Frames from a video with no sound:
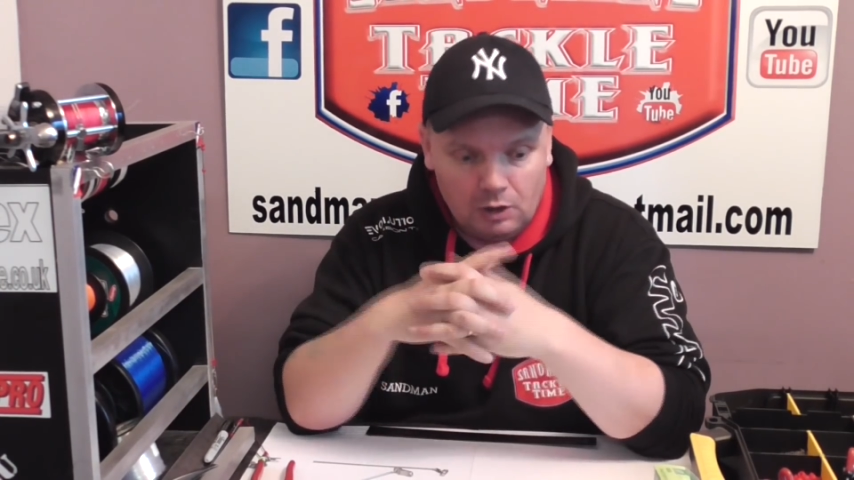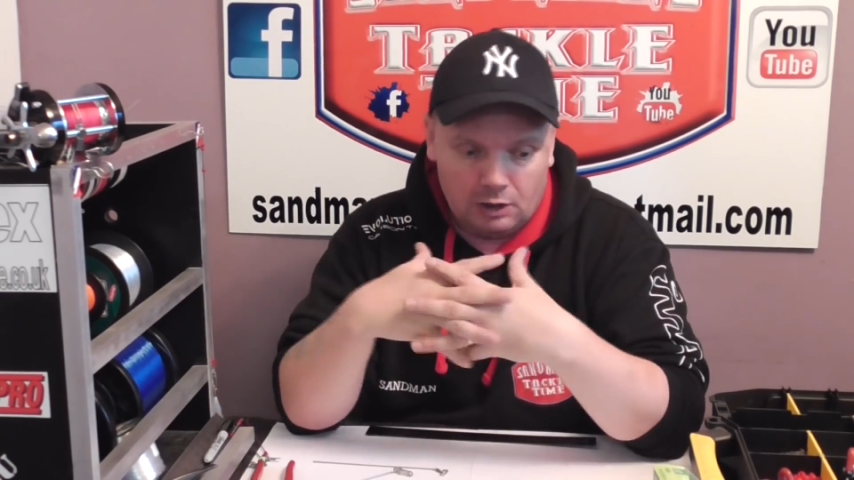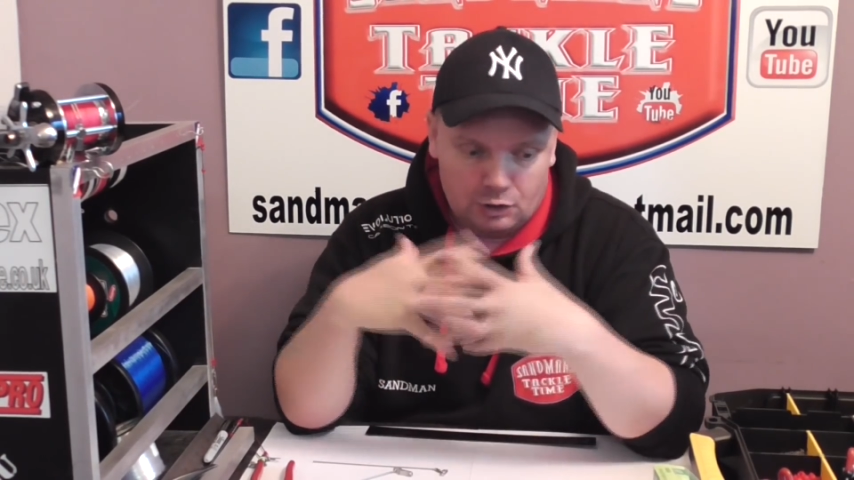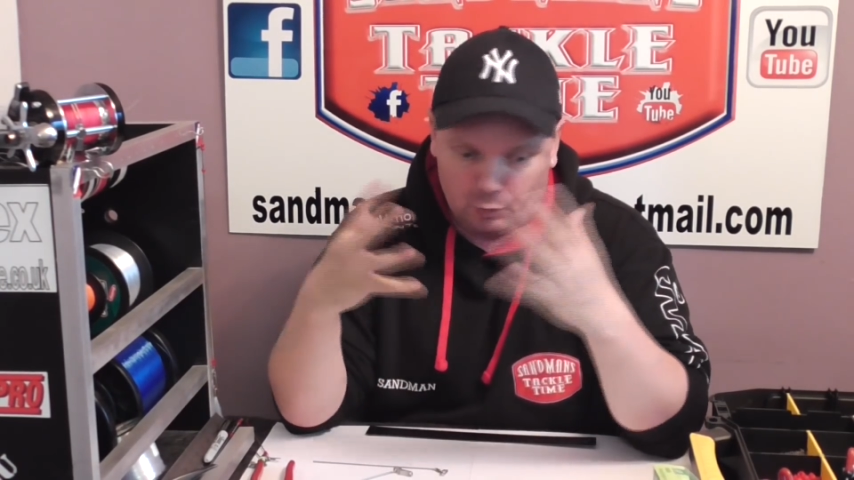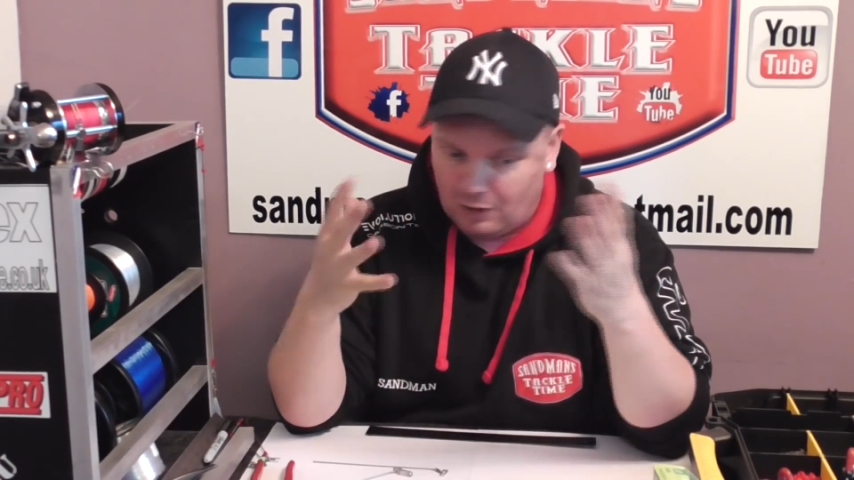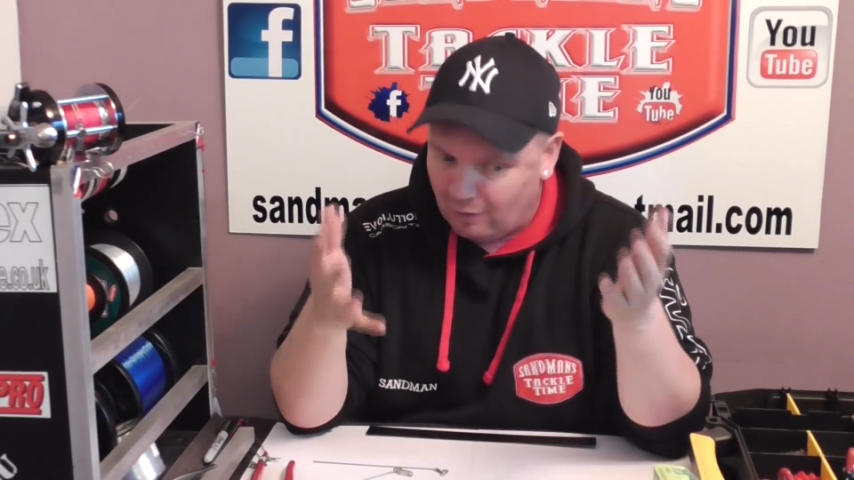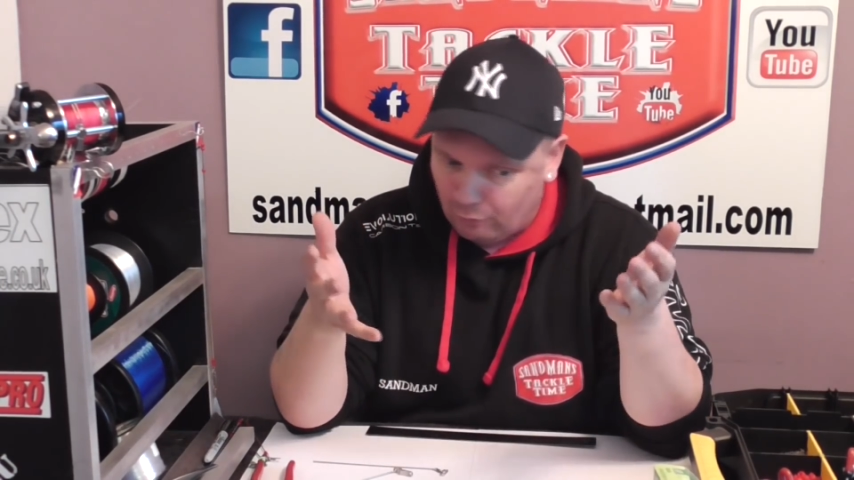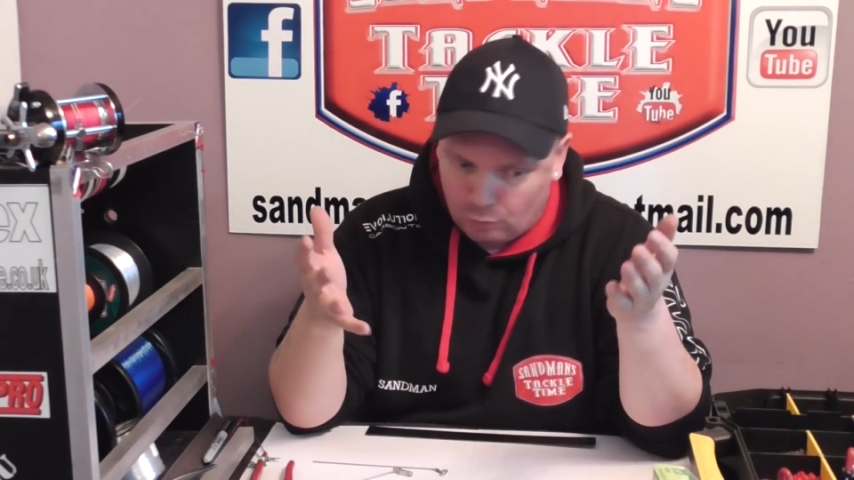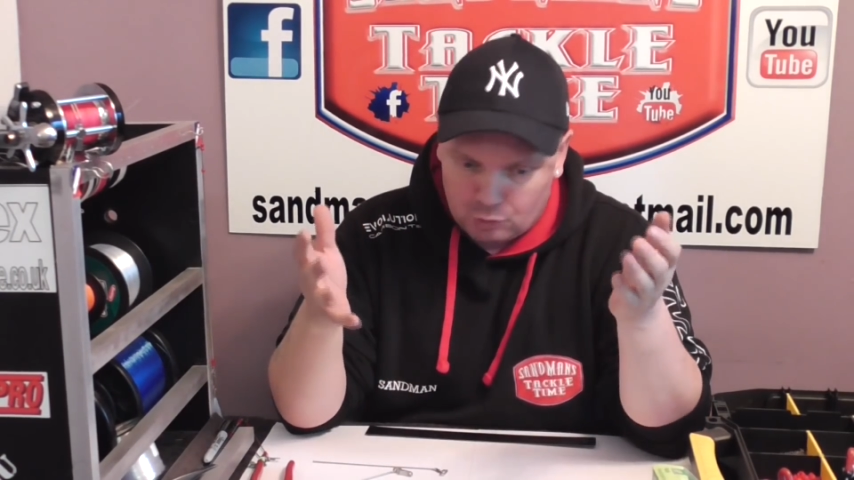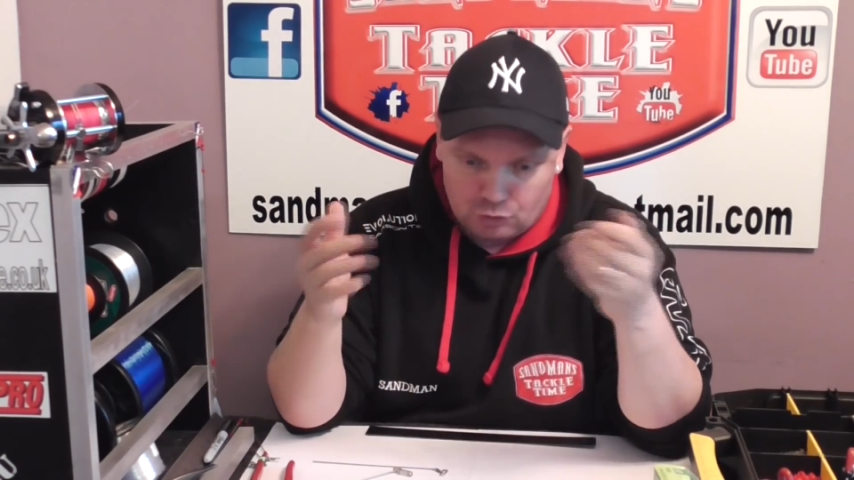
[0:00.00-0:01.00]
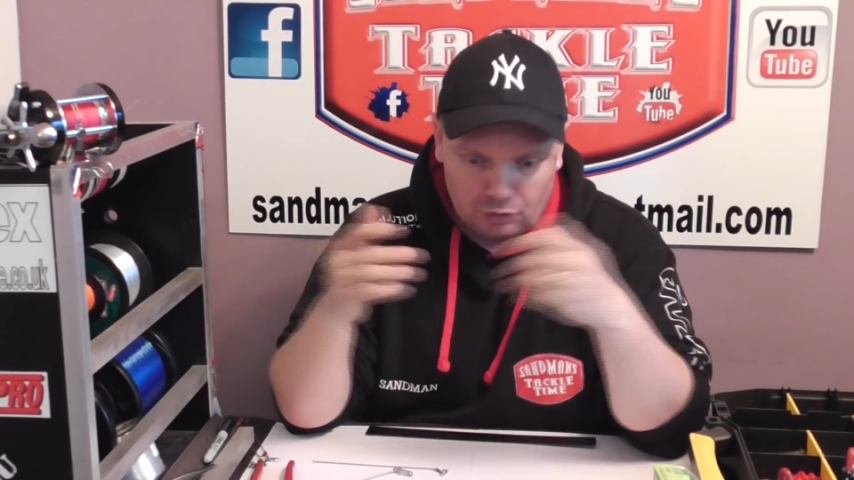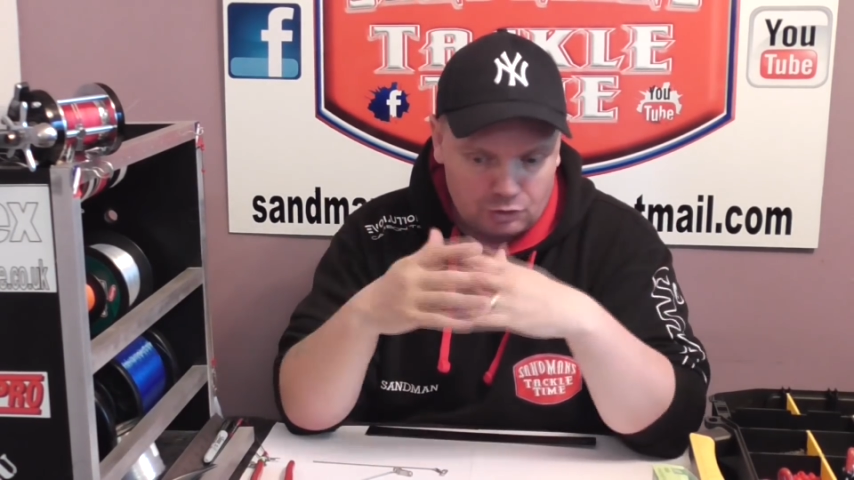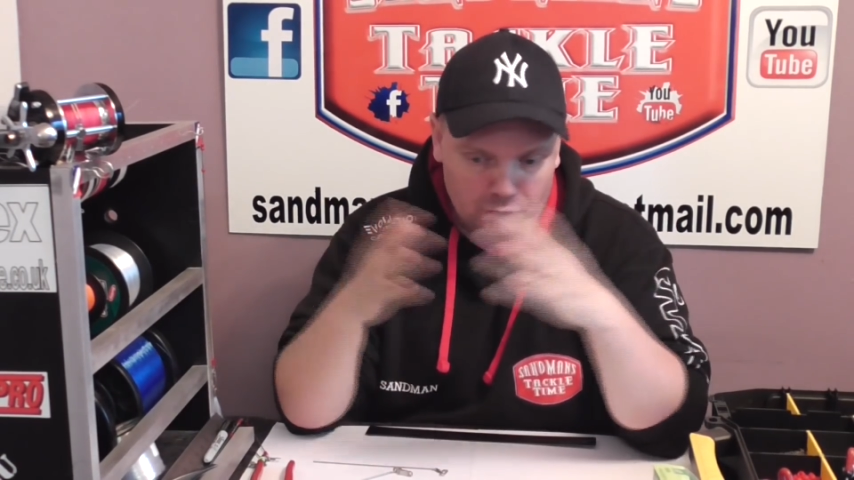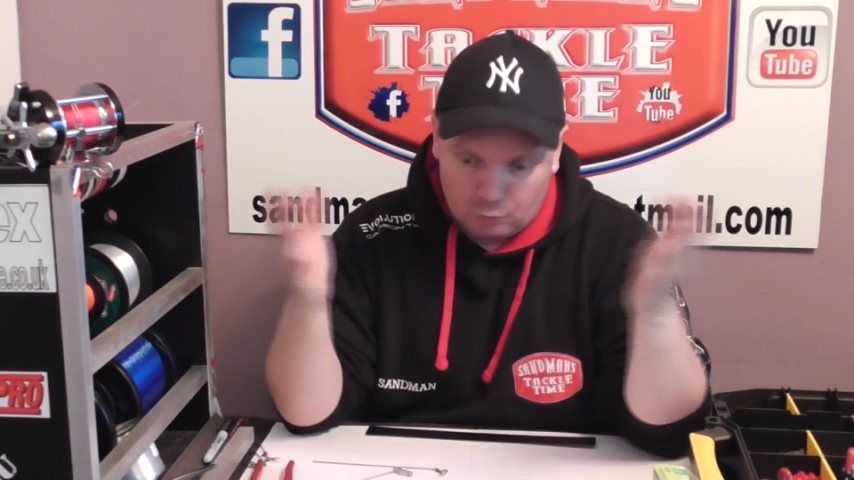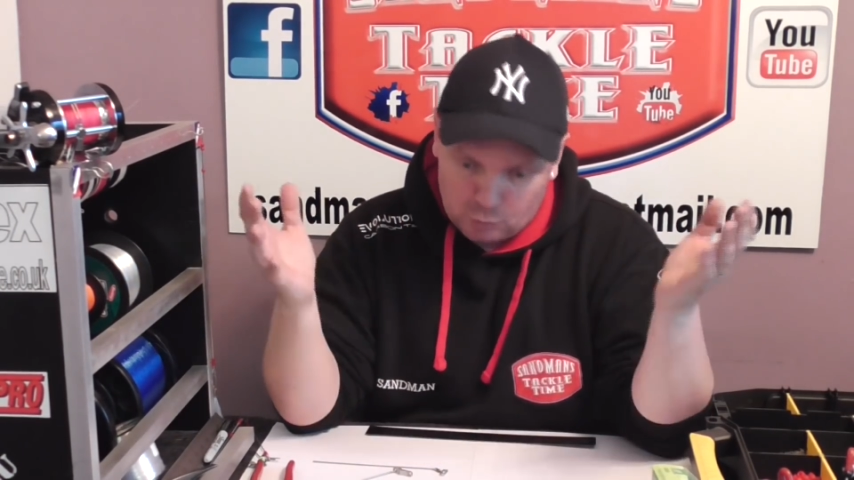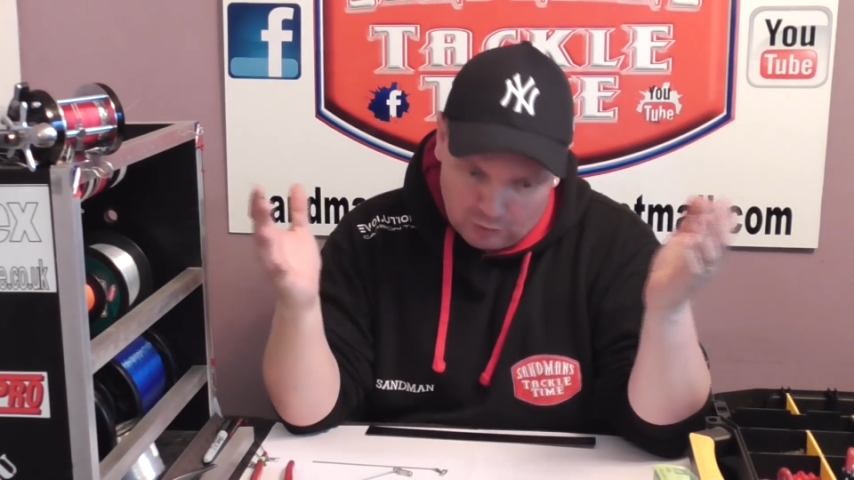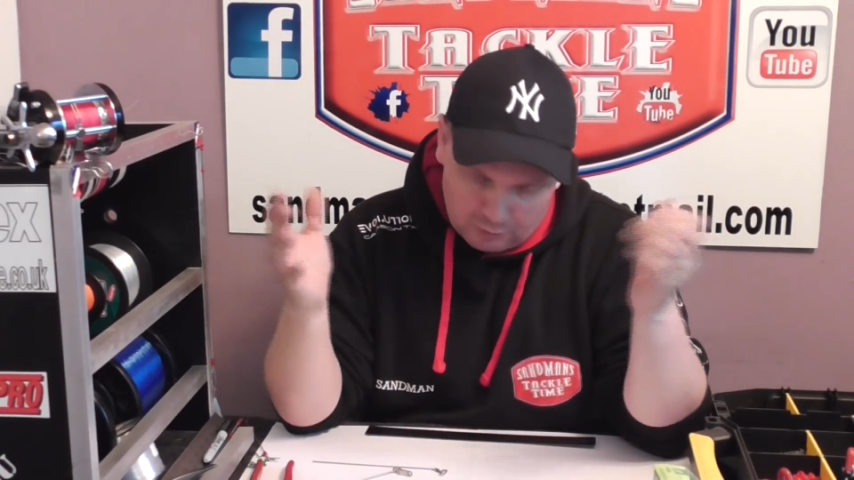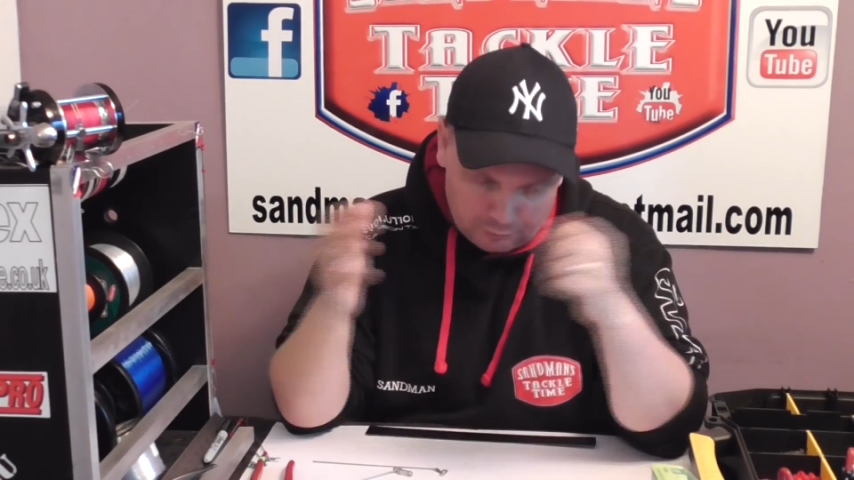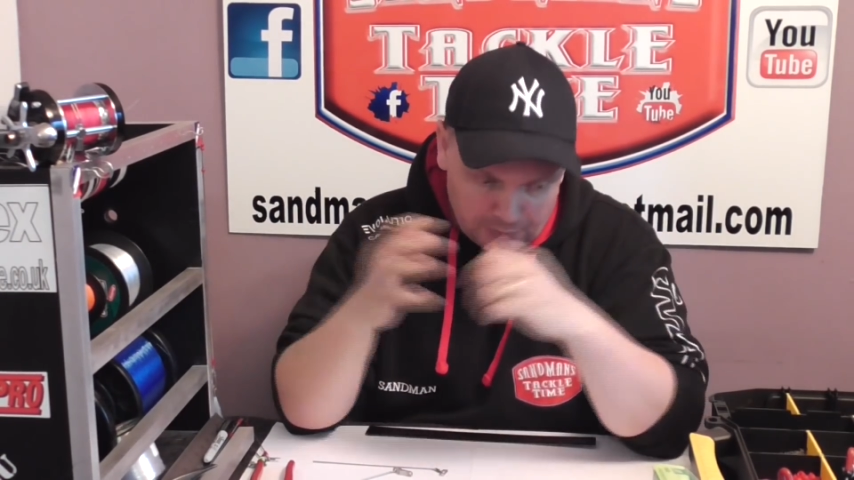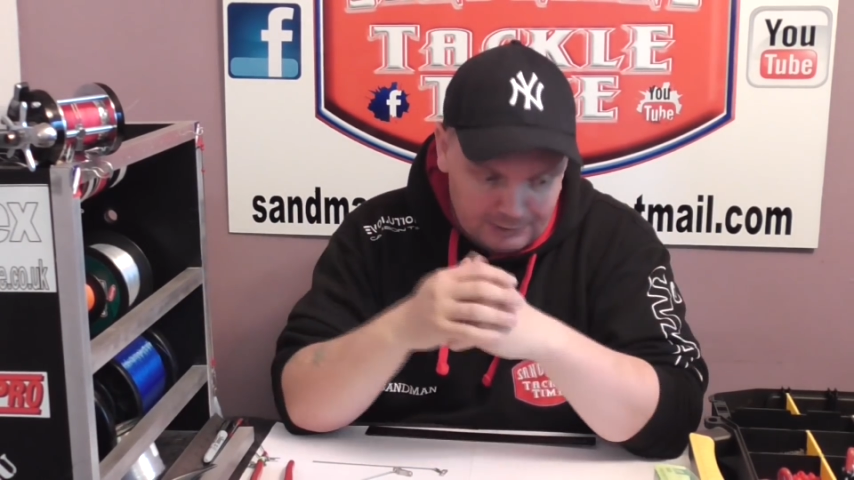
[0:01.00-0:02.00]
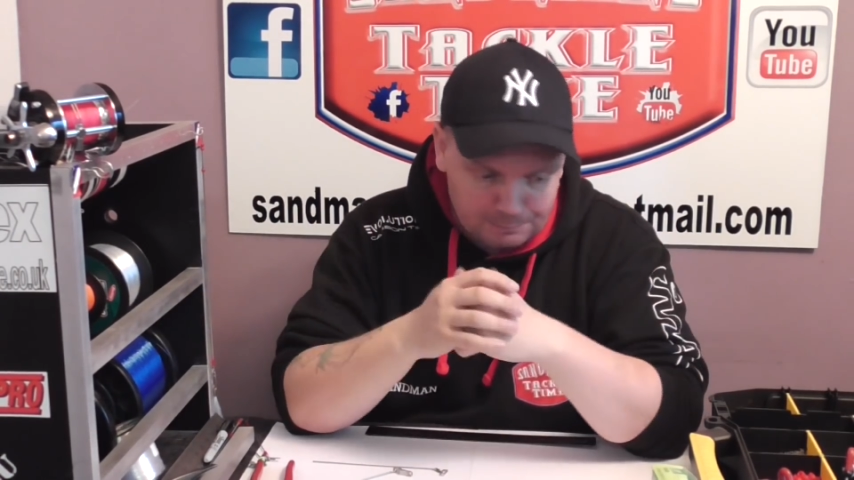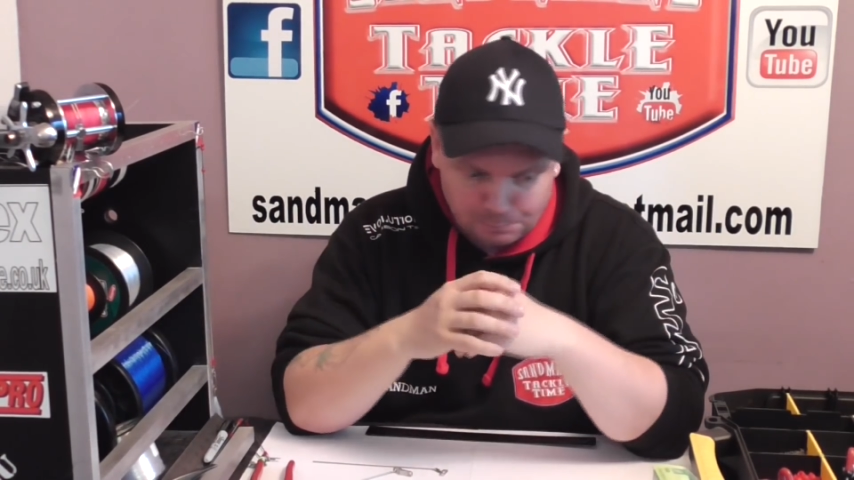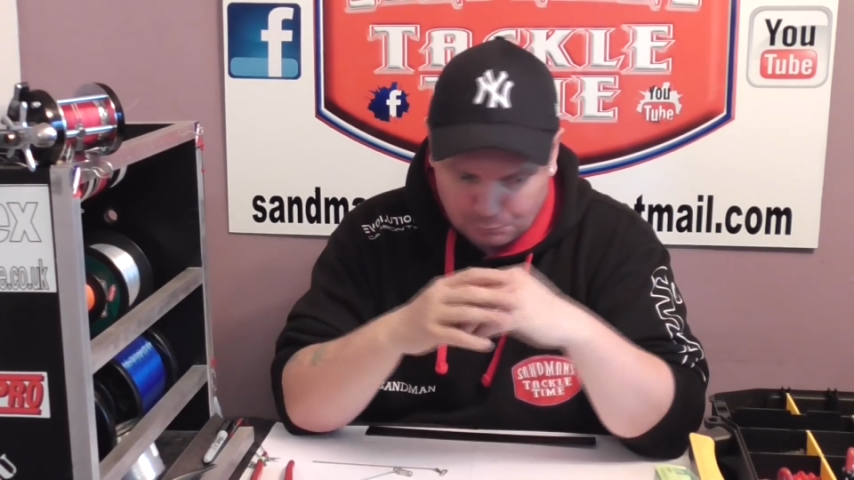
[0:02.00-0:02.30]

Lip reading: That's the way I've always done it. It's always worked for me.